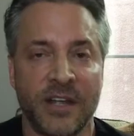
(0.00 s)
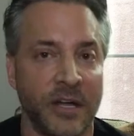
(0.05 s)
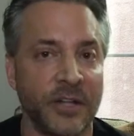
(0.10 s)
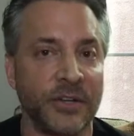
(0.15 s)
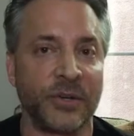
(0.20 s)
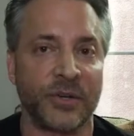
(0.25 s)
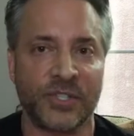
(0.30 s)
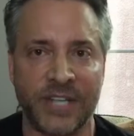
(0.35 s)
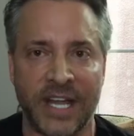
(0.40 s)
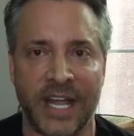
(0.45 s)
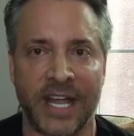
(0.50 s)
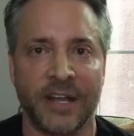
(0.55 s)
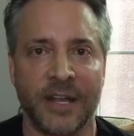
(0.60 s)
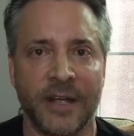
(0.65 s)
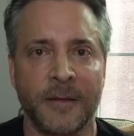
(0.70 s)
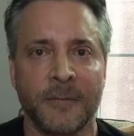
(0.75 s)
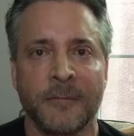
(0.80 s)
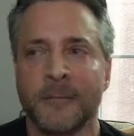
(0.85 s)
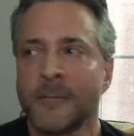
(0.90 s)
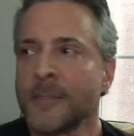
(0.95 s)
to
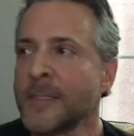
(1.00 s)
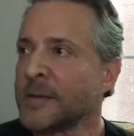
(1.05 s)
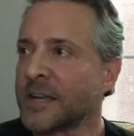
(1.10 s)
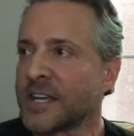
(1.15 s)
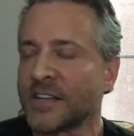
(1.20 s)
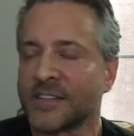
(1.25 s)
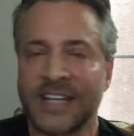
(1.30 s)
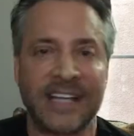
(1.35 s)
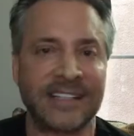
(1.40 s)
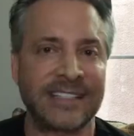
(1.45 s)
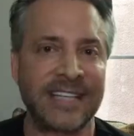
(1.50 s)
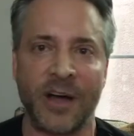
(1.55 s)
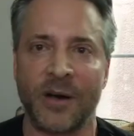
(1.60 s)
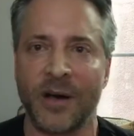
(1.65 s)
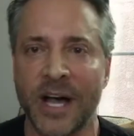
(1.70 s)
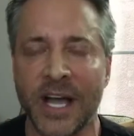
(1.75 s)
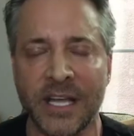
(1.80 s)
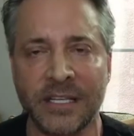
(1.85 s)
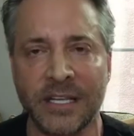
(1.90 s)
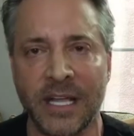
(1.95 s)
understand it, because that's
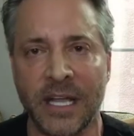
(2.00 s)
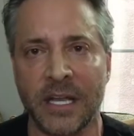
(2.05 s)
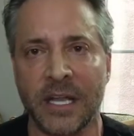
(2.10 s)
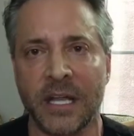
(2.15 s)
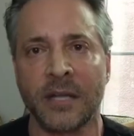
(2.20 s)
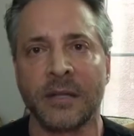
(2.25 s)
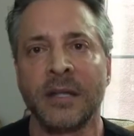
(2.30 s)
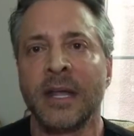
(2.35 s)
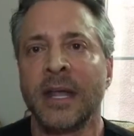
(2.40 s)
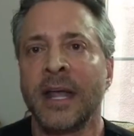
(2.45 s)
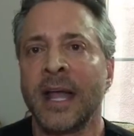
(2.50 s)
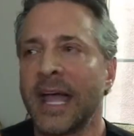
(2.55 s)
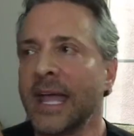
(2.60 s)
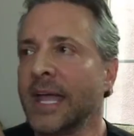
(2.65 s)
how I need it,